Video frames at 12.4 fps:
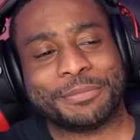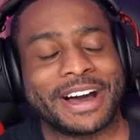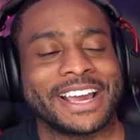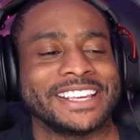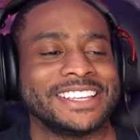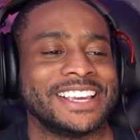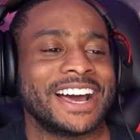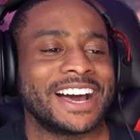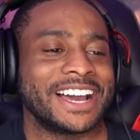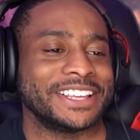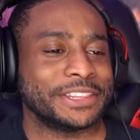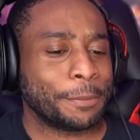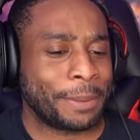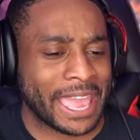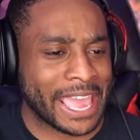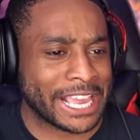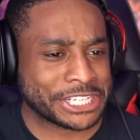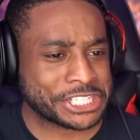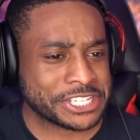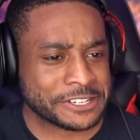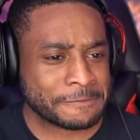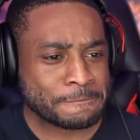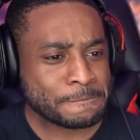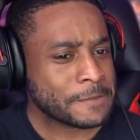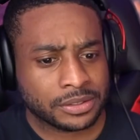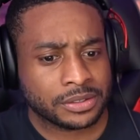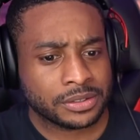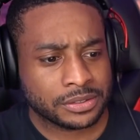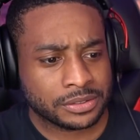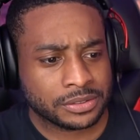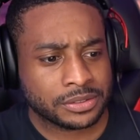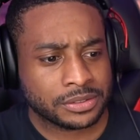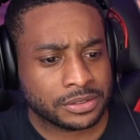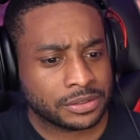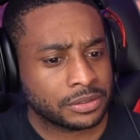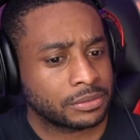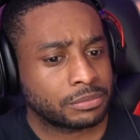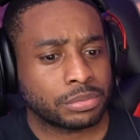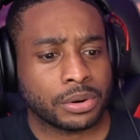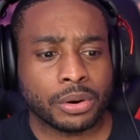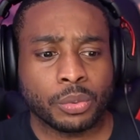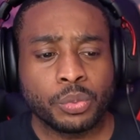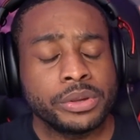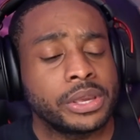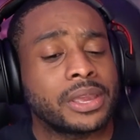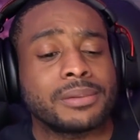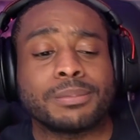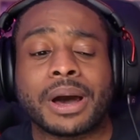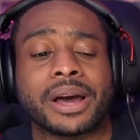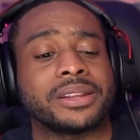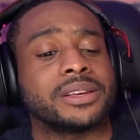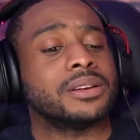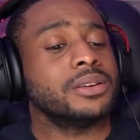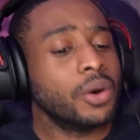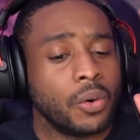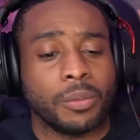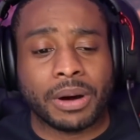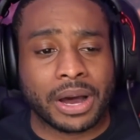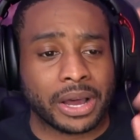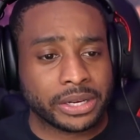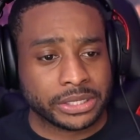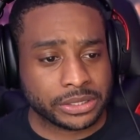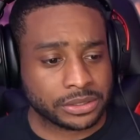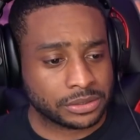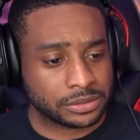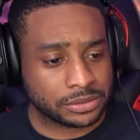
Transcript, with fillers: my god, the passion. Bro, we ain't bodying nobody.